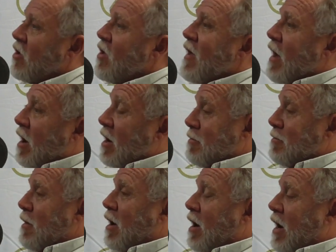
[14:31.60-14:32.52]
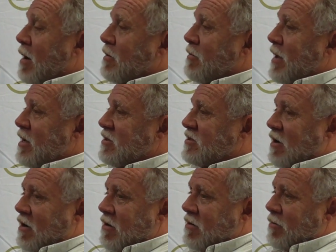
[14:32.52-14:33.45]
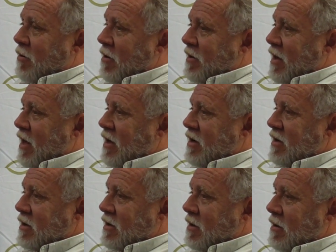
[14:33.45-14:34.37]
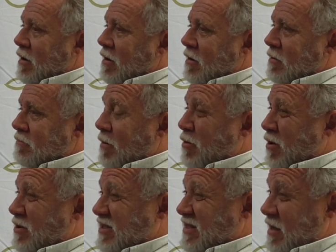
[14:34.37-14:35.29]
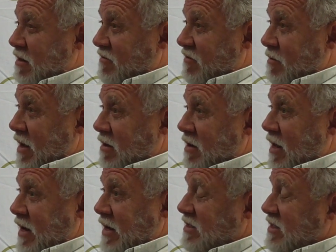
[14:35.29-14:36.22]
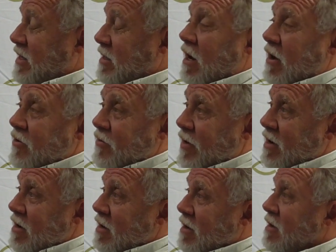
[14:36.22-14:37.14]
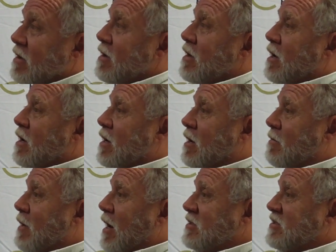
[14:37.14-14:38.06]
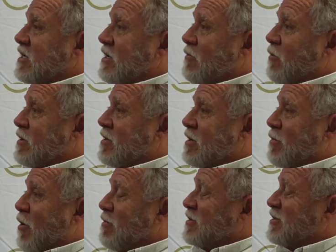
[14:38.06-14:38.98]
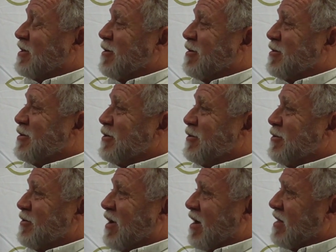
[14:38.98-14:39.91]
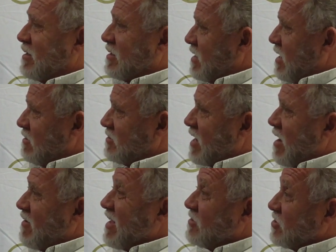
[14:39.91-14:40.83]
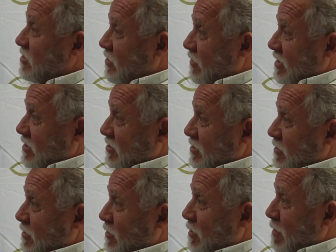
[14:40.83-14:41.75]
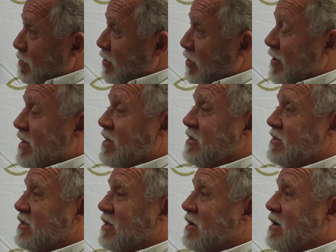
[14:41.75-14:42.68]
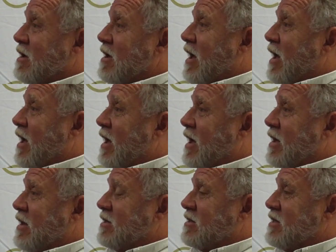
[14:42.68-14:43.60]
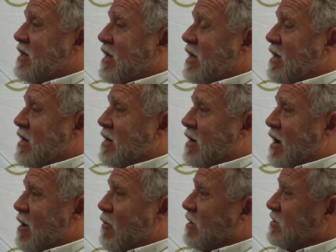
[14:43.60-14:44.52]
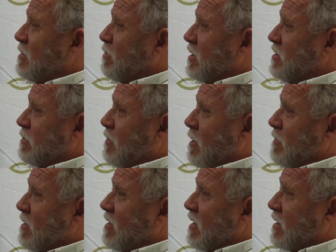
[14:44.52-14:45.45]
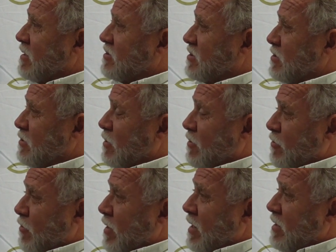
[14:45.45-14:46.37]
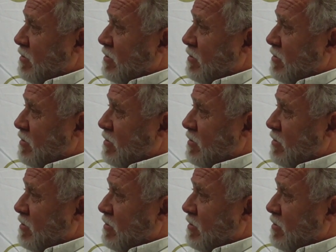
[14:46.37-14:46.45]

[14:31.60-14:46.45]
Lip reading: I'm amazed. Our department had a personnel of about 1,800. I see what the departments here do. I think the Towns County has 32 employees, and the Hiawassee Police Department, I think, is 2 or 3